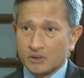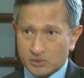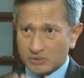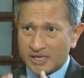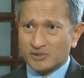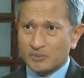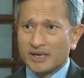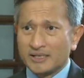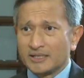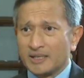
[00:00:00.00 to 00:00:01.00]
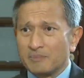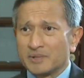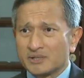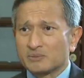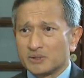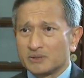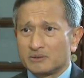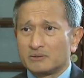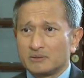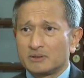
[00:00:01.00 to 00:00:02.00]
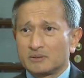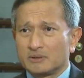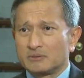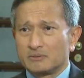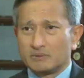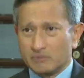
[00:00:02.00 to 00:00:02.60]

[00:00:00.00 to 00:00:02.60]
So that's why the numbers would, you know,